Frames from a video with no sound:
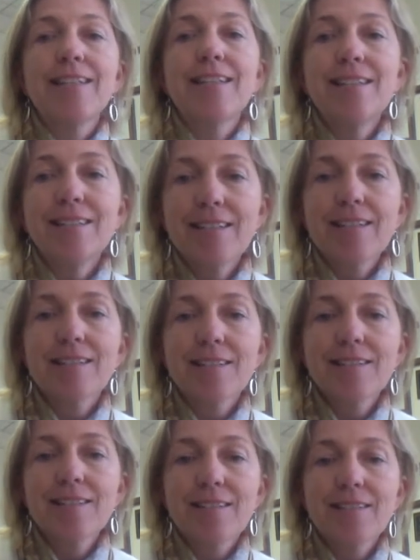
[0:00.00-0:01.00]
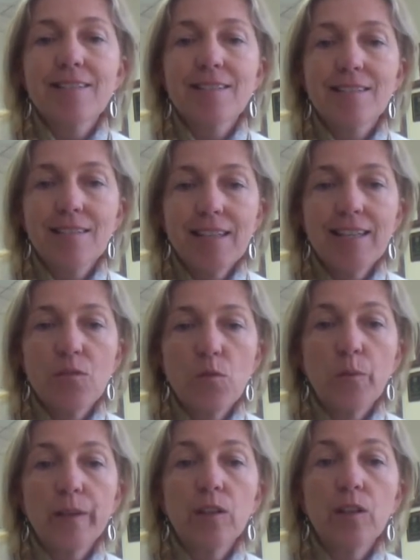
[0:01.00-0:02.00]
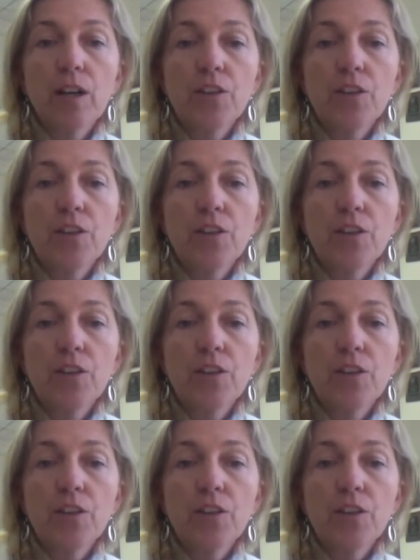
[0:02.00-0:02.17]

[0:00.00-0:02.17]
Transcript: easiest to see when we look